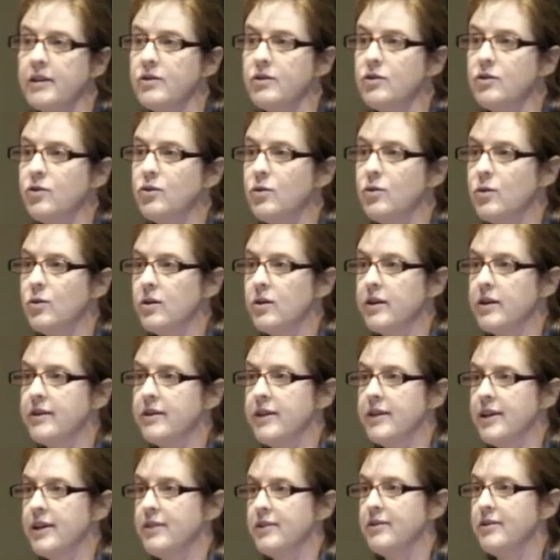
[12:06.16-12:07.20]
our next
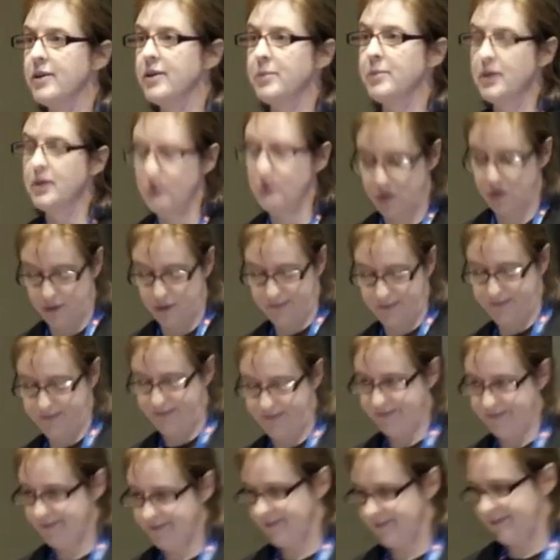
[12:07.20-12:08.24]
talk. Thank you very
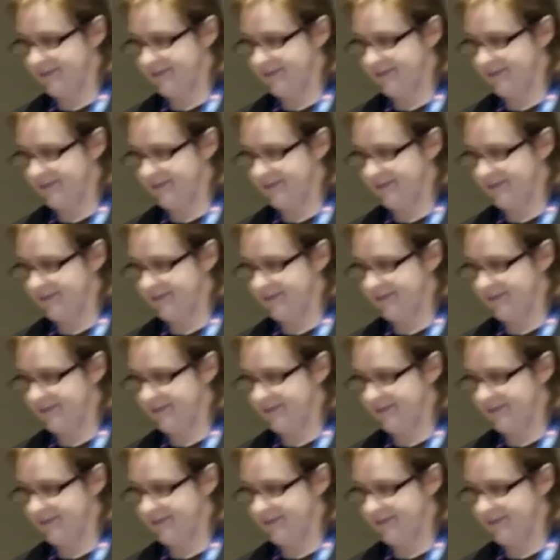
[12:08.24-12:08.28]
much.